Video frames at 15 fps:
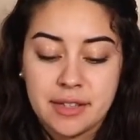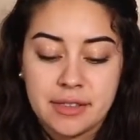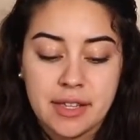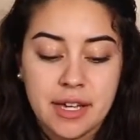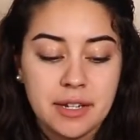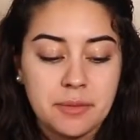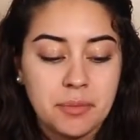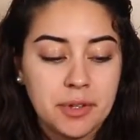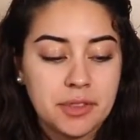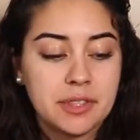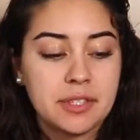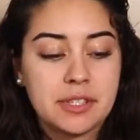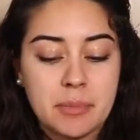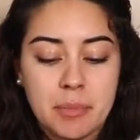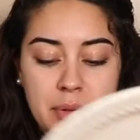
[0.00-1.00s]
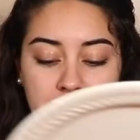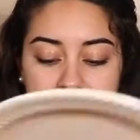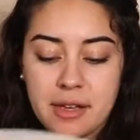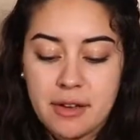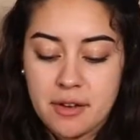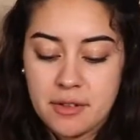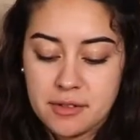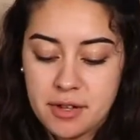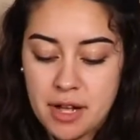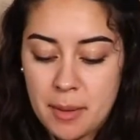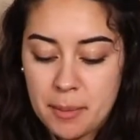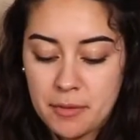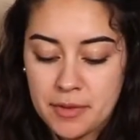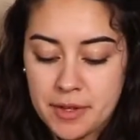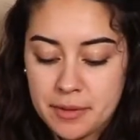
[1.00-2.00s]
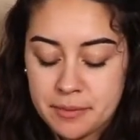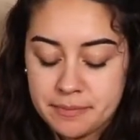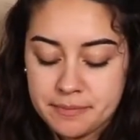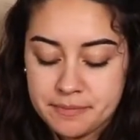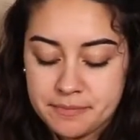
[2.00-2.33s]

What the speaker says: Then put this plate on top of it,